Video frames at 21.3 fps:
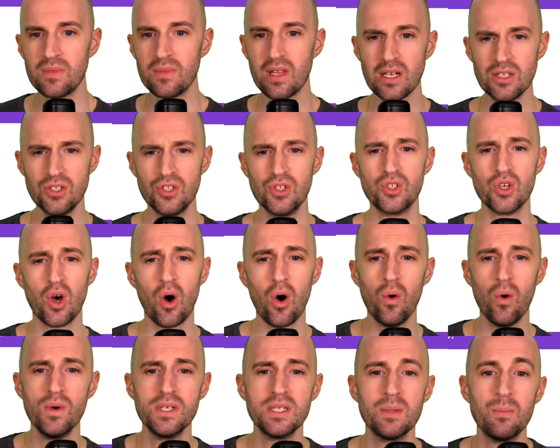So it's
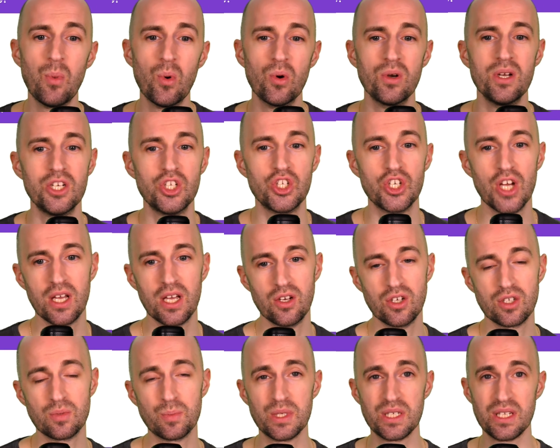always important to check your
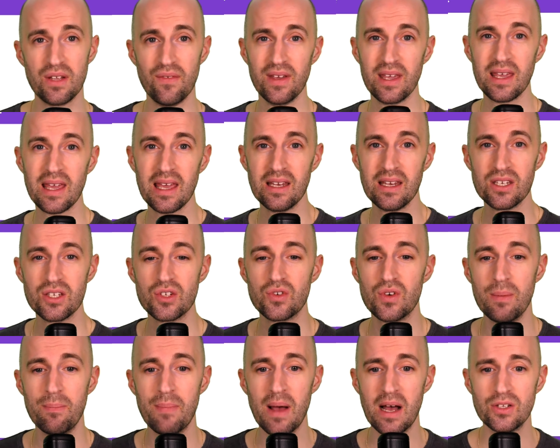specific
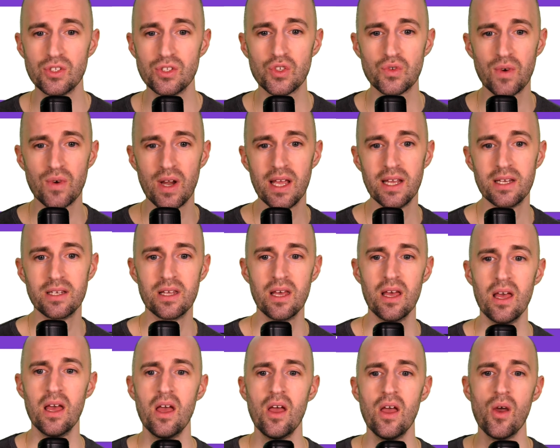industry bounce rate
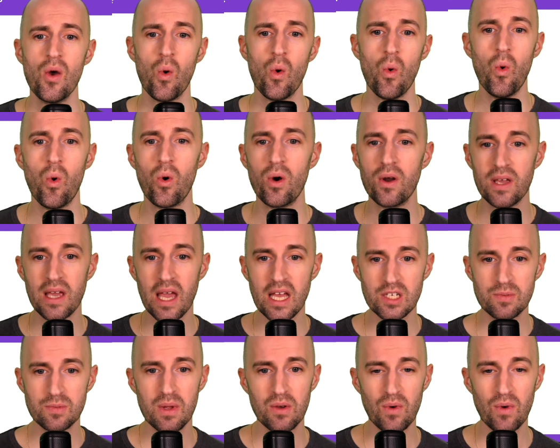or
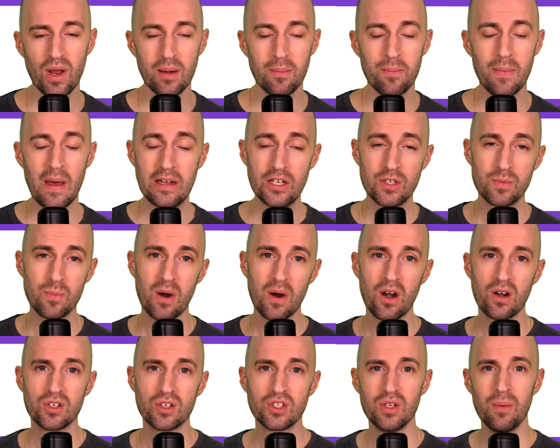engagement rate
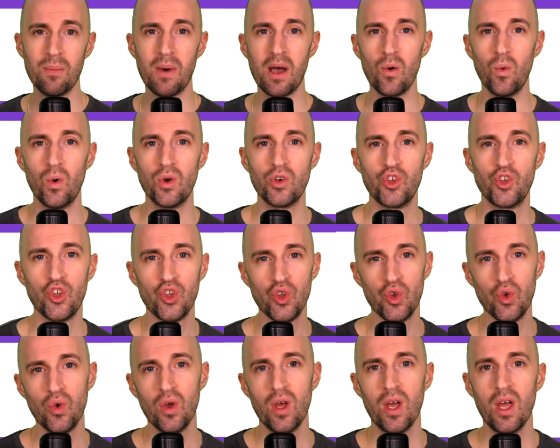benchmarks. You might want
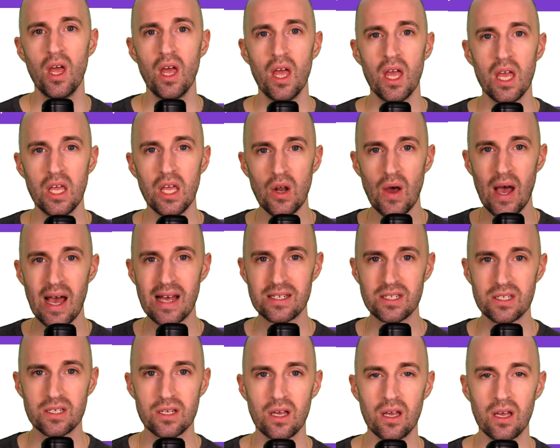to,
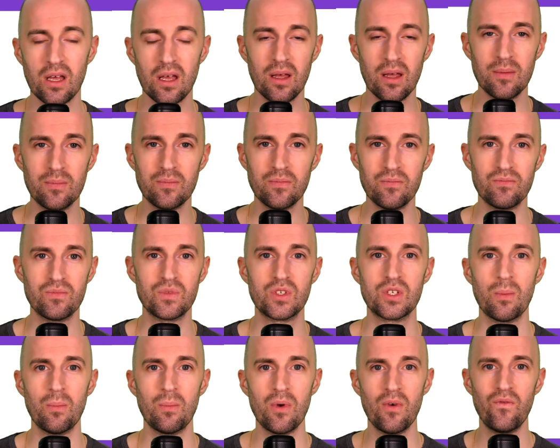ask
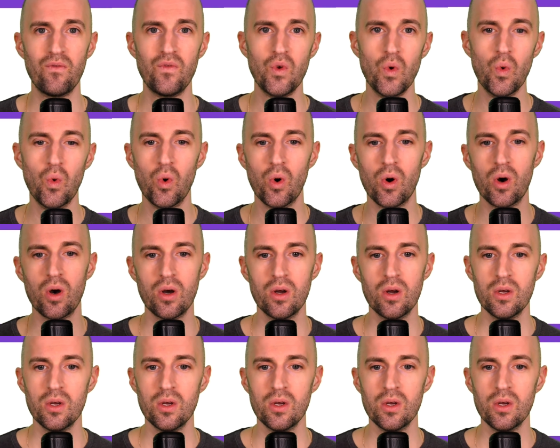some of your